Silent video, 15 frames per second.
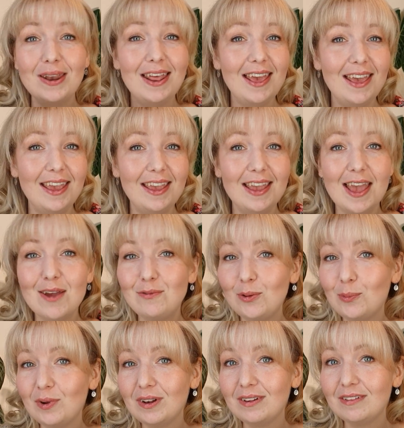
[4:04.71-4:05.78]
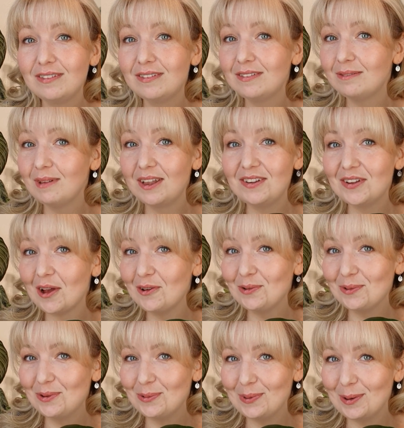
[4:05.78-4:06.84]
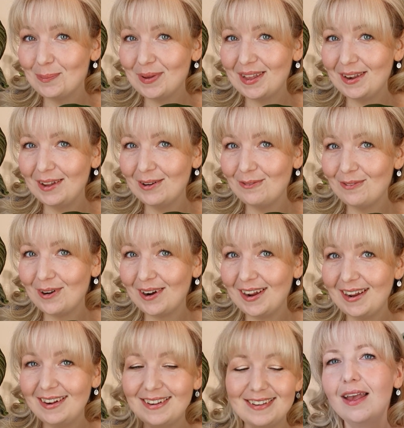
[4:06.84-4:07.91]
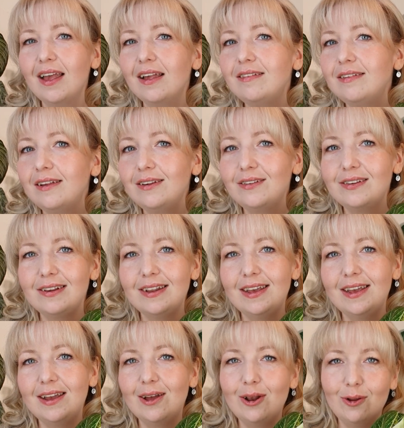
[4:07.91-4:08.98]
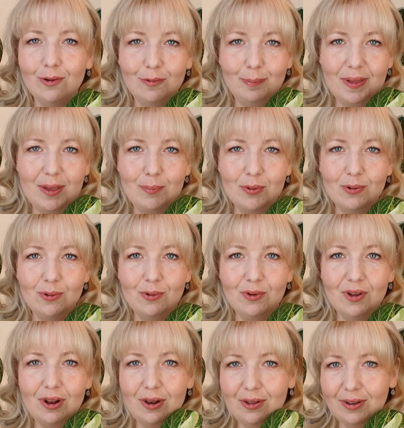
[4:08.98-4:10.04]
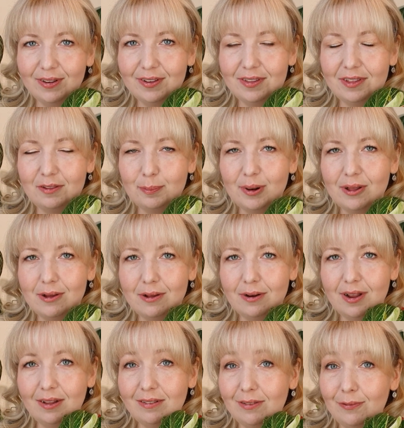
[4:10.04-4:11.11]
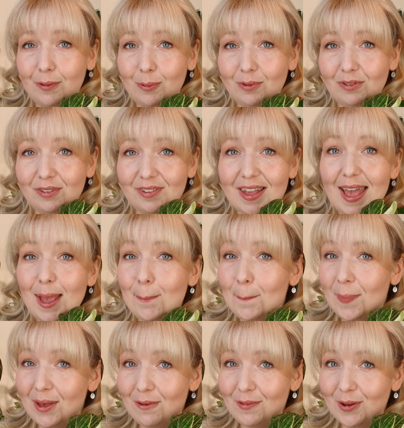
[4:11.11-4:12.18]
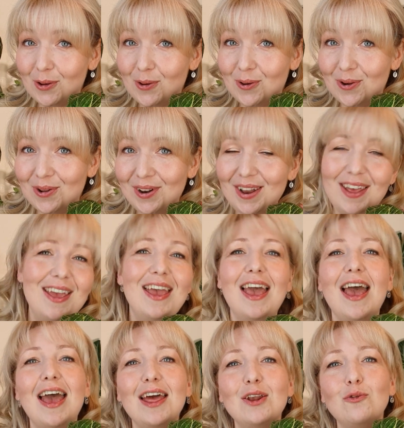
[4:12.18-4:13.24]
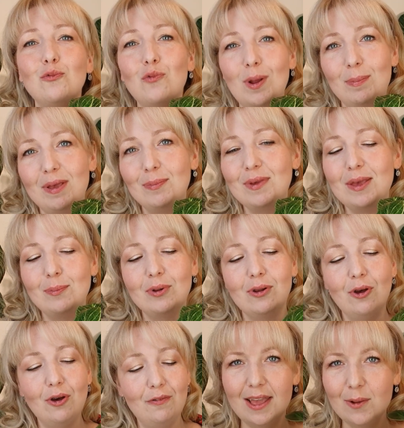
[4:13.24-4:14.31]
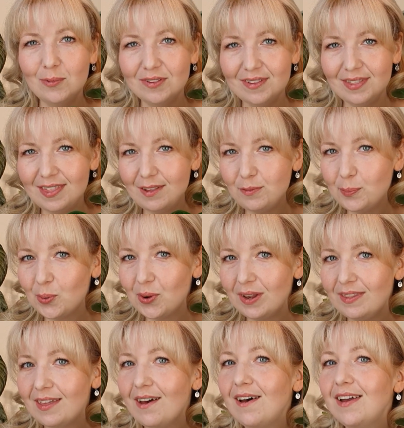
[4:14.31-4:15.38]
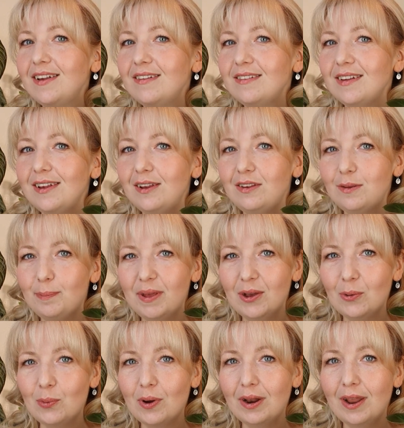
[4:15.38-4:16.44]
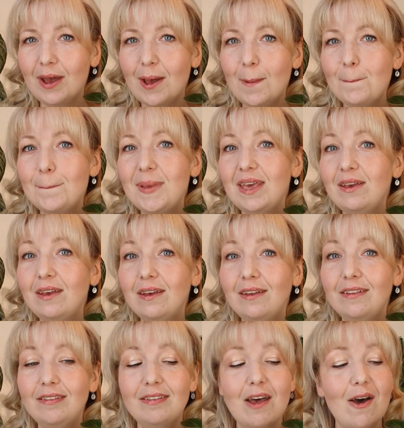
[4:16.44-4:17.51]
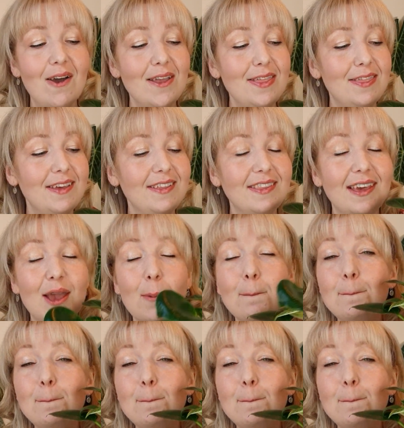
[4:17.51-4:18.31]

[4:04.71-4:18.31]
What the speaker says: hey, everyone's entitled to an opinion, right? Essentially, a lot of people looked at this plant as if it was a bit of a con and ripping people off. It was at this point that I decided to pick one up because I think they are